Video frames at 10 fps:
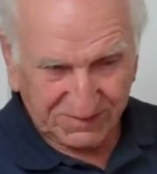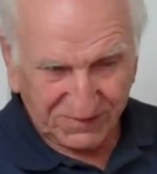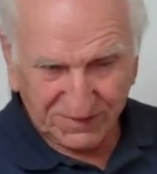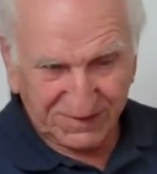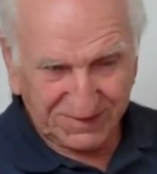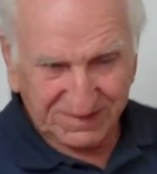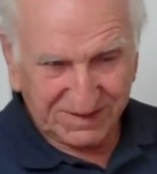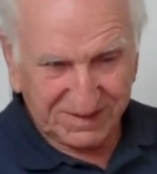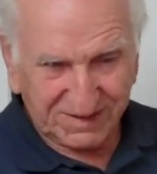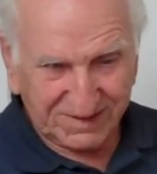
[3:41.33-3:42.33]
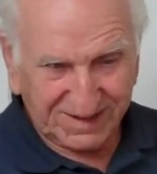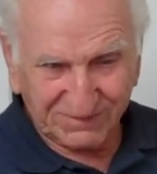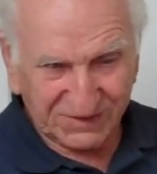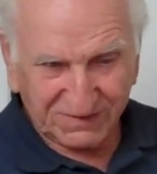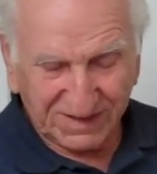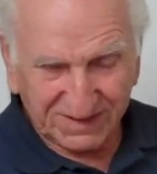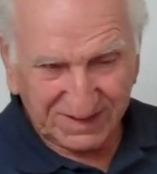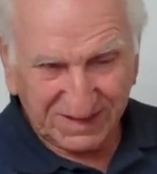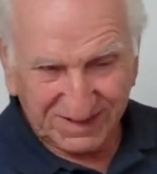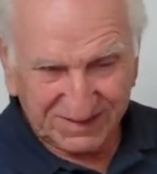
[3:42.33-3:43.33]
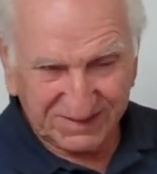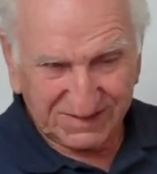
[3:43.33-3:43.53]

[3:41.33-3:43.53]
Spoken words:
good at that time, so I really